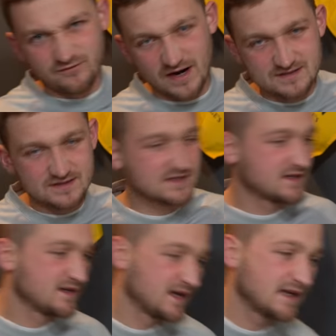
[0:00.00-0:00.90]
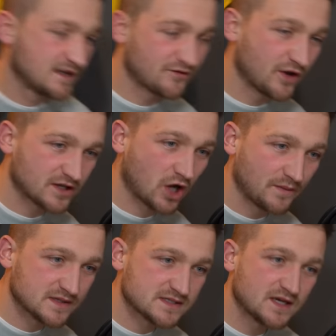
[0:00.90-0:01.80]
friends, in inverted
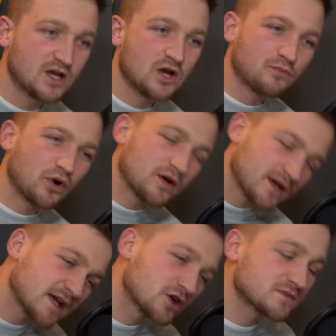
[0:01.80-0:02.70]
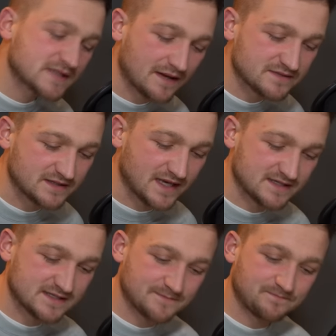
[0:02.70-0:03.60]
commas. But it comes down to
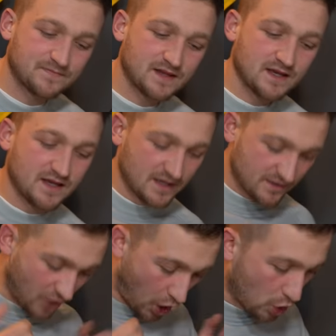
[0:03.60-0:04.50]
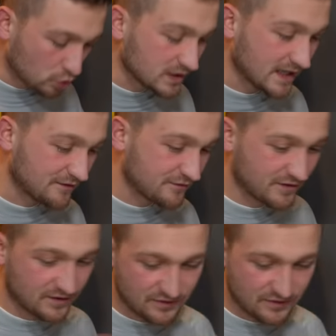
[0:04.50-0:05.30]
this. The whole LIV,